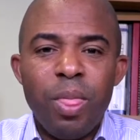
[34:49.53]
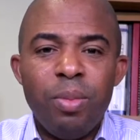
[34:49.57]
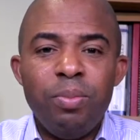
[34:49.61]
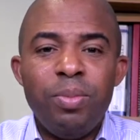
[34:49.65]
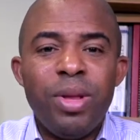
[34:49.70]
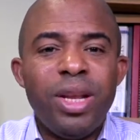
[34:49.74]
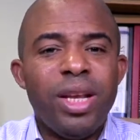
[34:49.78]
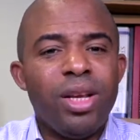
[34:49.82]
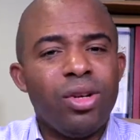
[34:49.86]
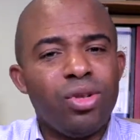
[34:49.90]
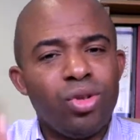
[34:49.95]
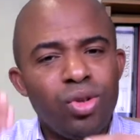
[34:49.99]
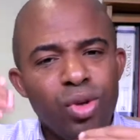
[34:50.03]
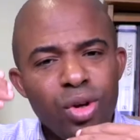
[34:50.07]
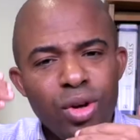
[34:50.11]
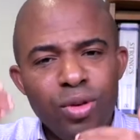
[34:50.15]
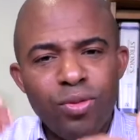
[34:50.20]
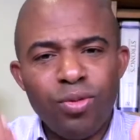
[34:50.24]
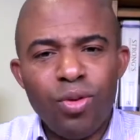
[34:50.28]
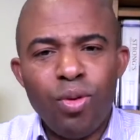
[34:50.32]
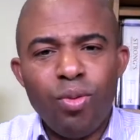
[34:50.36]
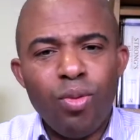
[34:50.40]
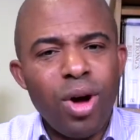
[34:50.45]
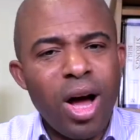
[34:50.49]
they're just looking
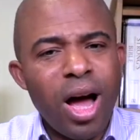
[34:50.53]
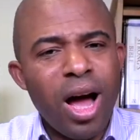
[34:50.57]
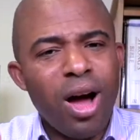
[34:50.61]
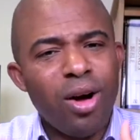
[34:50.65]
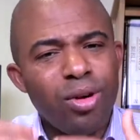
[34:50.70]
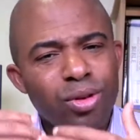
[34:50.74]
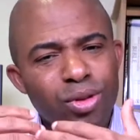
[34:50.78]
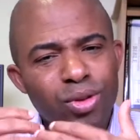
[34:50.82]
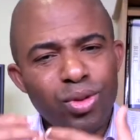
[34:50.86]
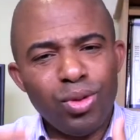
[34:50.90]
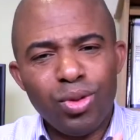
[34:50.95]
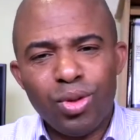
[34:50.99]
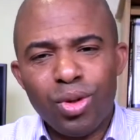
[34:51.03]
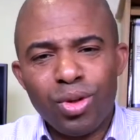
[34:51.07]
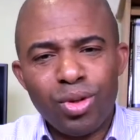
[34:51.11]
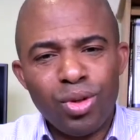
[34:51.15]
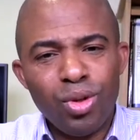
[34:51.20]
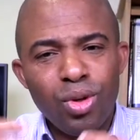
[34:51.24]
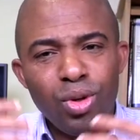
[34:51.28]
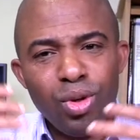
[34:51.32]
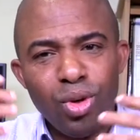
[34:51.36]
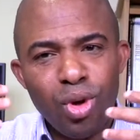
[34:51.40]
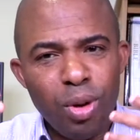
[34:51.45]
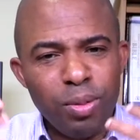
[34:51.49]
for how to just you
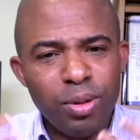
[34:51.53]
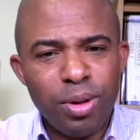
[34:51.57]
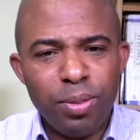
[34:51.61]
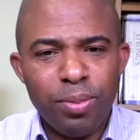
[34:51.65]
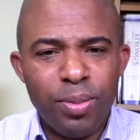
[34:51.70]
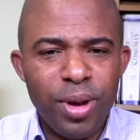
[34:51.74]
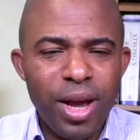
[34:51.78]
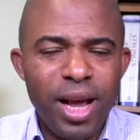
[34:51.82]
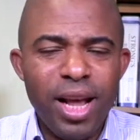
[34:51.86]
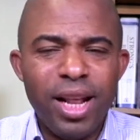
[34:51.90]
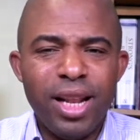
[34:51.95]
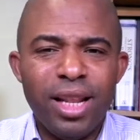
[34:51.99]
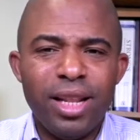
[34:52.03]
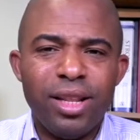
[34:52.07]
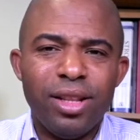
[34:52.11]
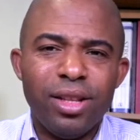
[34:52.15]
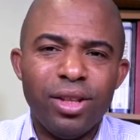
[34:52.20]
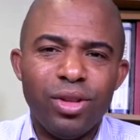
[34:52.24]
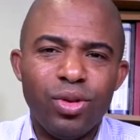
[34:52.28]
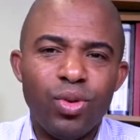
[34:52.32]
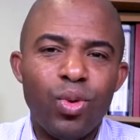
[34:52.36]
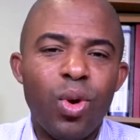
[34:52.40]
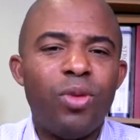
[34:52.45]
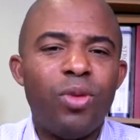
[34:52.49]
know, numb the pain to